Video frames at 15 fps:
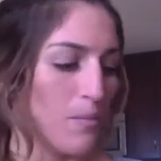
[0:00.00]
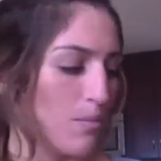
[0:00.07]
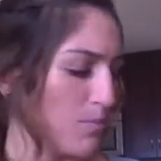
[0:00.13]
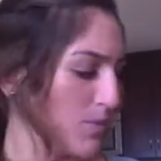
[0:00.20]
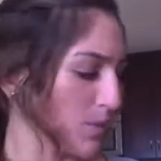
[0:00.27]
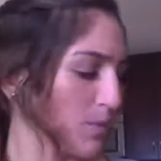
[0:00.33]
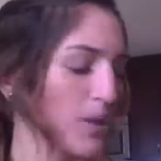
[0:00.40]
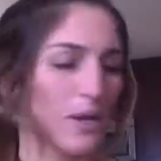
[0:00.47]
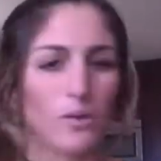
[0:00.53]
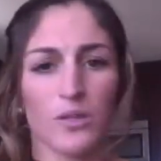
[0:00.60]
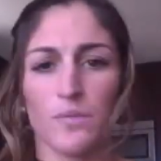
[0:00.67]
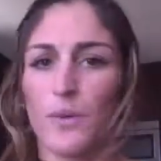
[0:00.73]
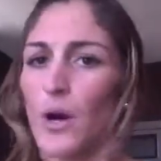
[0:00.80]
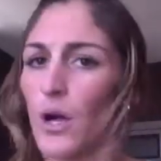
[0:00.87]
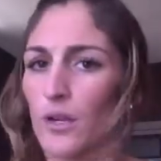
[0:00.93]
they're playing with the
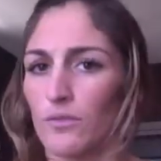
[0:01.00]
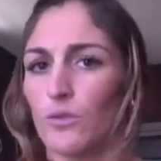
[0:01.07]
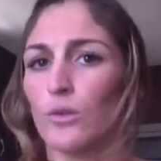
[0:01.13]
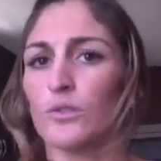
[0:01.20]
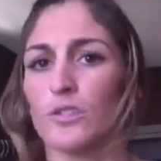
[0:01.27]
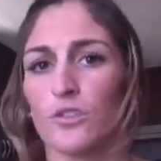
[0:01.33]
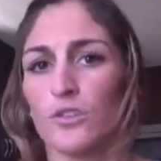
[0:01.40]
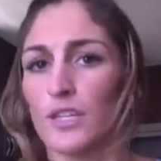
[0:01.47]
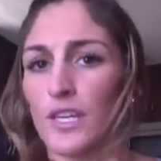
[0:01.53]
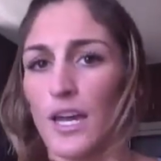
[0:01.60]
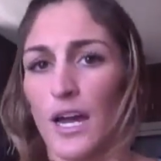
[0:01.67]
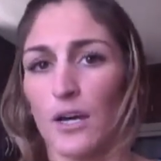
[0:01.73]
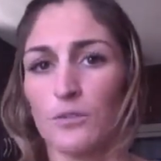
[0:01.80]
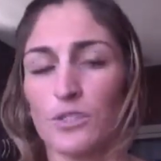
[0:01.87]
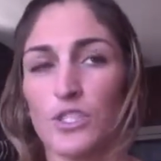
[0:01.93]
ball and it rolls into the
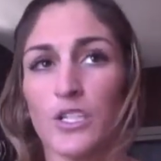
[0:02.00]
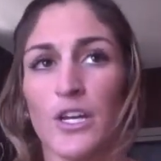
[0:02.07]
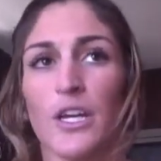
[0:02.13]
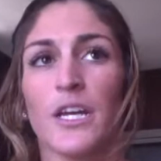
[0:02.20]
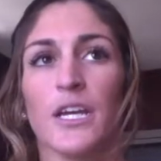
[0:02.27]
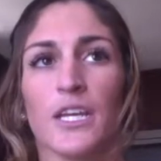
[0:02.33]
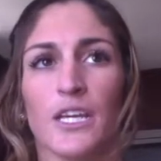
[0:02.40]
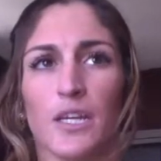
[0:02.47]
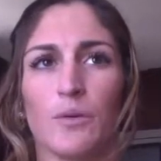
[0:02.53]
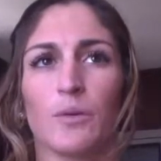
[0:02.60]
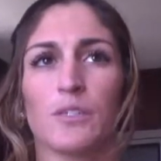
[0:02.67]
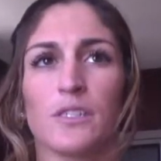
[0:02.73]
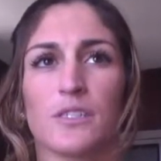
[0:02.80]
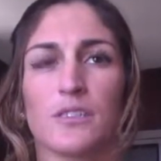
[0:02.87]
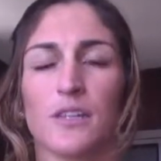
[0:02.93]
couch, he
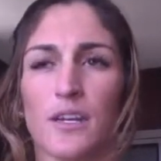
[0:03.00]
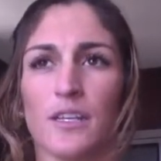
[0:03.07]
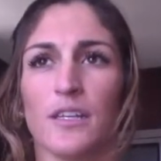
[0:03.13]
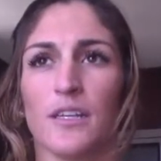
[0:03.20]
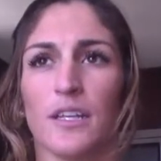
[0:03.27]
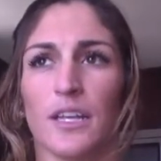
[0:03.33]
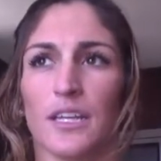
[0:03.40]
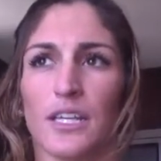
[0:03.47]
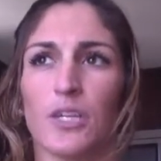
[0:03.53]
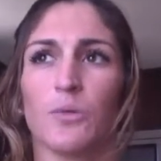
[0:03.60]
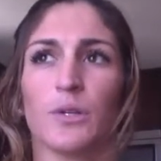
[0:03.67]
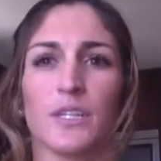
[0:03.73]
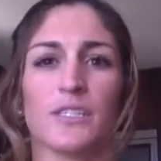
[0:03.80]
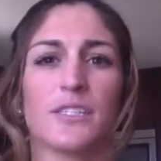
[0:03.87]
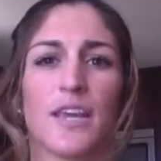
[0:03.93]
would
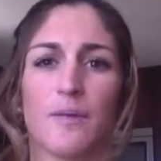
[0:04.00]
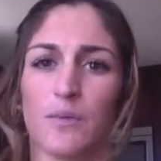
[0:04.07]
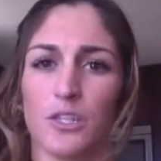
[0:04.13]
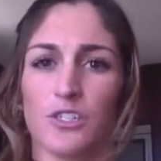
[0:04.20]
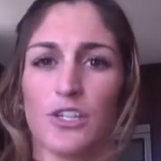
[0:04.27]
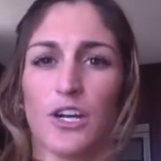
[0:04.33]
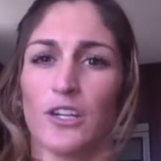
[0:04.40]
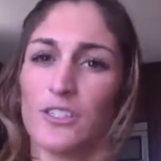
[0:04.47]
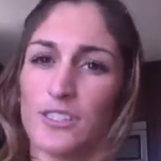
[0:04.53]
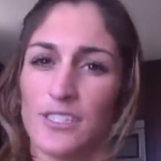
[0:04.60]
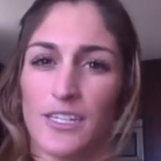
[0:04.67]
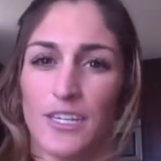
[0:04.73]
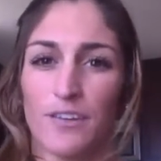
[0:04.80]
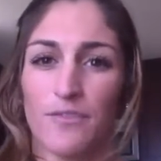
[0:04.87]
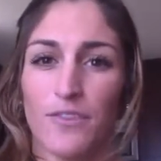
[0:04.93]
examine the child to
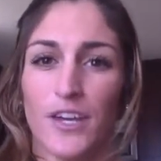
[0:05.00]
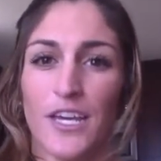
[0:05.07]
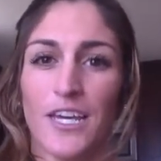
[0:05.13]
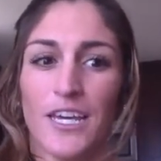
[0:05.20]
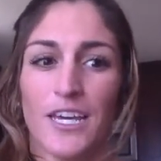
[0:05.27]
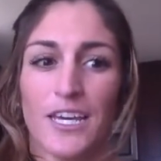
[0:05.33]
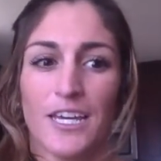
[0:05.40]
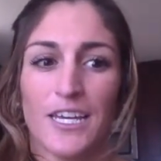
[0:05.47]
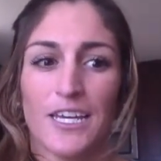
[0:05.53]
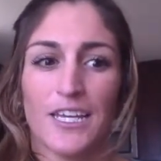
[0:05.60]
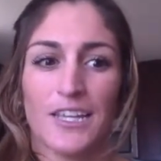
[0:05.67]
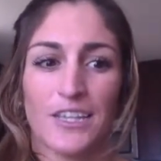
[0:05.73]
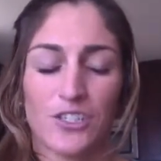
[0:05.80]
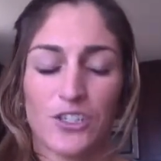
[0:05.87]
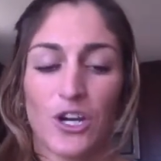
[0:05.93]
see if
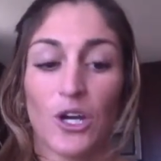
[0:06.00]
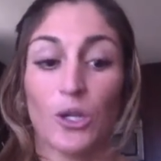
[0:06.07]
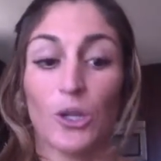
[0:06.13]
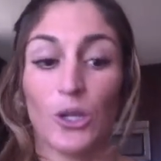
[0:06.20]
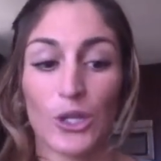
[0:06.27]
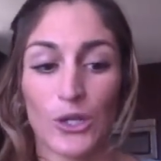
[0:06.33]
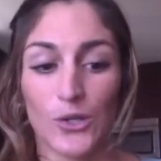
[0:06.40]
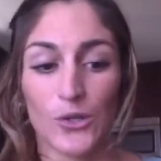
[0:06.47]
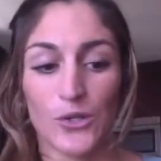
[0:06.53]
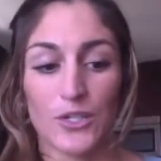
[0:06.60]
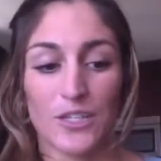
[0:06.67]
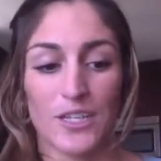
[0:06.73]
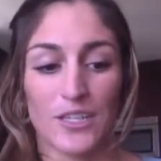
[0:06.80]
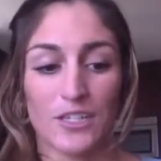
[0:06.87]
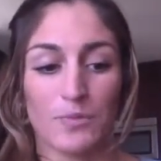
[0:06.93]
the child learned
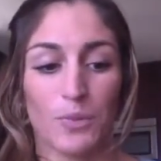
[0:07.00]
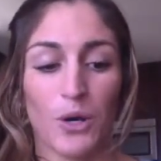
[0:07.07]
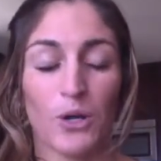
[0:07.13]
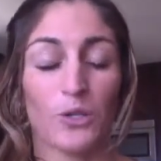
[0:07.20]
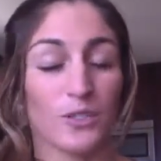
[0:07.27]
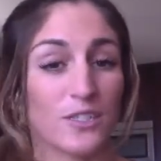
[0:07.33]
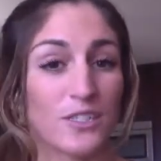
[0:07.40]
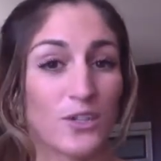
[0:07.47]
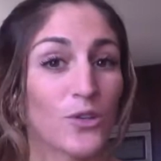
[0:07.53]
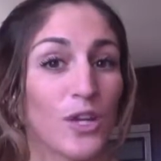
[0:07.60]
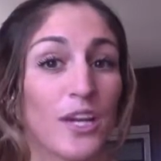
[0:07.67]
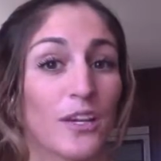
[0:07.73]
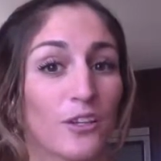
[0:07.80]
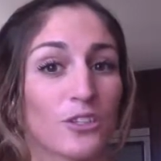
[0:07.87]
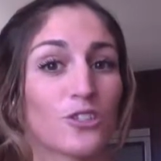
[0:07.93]
that the ball is still
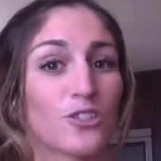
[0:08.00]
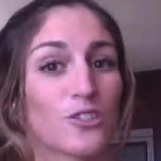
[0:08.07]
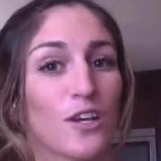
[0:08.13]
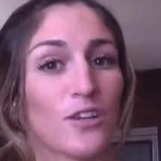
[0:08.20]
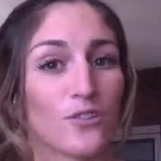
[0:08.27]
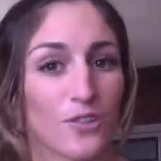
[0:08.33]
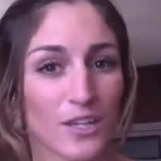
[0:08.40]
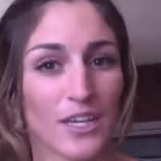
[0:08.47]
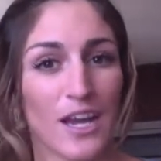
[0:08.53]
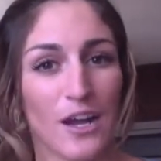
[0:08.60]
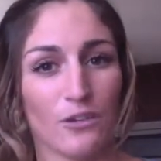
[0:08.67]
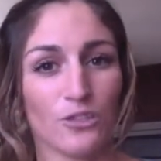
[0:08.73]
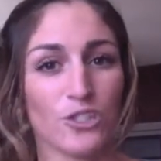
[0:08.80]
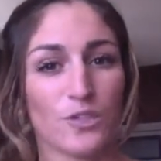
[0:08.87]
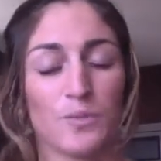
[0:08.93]
there or just under the
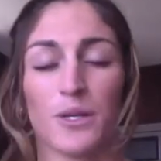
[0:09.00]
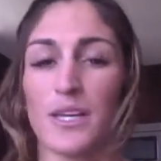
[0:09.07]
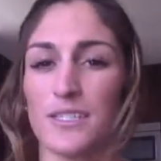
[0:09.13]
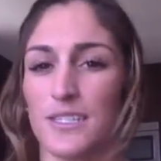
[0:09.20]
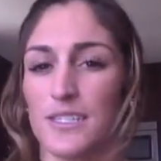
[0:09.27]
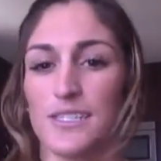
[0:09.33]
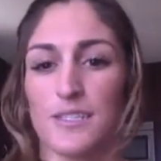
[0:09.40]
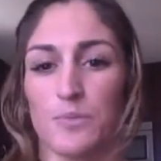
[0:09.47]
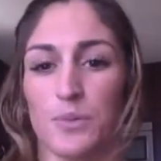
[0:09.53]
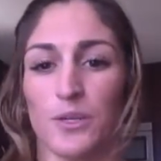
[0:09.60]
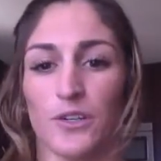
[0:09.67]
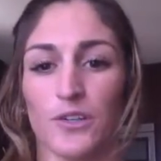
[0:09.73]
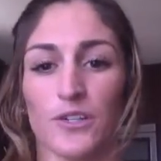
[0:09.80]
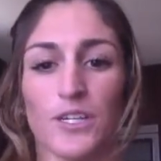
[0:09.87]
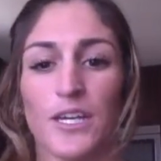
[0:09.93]
couch just because it
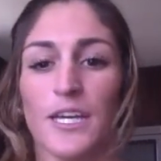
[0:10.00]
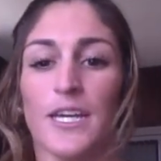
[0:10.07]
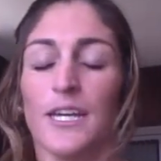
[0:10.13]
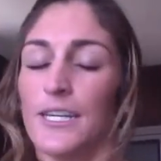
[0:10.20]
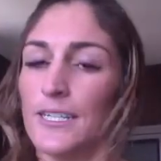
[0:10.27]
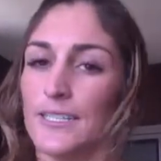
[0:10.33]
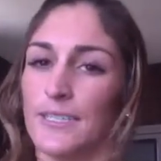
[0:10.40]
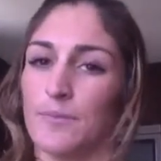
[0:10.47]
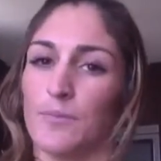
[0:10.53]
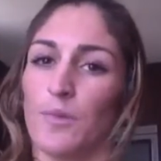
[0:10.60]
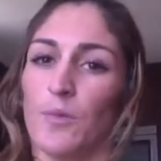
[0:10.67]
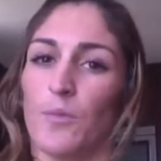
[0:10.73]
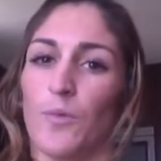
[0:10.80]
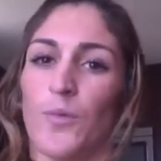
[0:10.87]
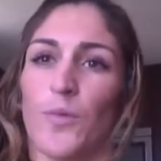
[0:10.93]
disappeared.
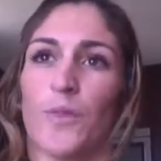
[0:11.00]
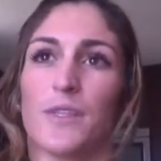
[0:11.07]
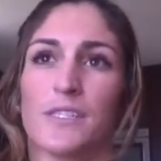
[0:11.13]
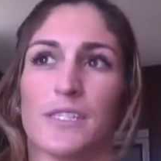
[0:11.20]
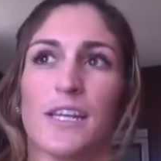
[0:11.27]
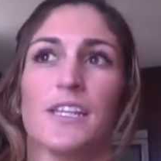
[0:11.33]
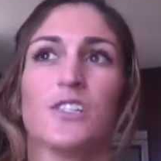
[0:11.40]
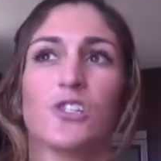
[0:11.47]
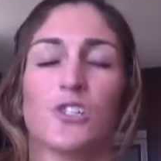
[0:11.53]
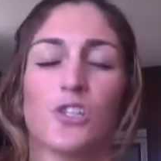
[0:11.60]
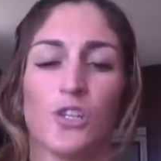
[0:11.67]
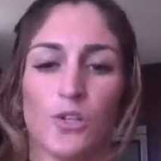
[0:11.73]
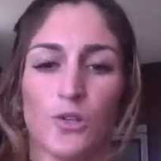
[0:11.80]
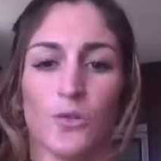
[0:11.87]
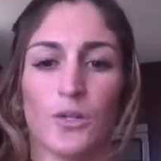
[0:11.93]
Stage
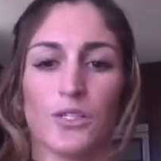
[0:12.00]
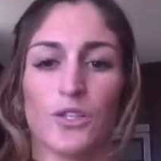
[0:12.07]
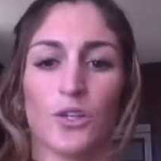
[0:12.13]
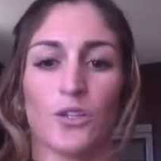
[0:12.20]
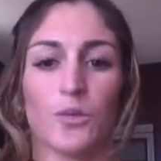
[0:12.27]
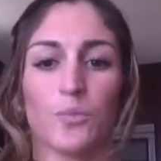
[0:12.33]
two is called the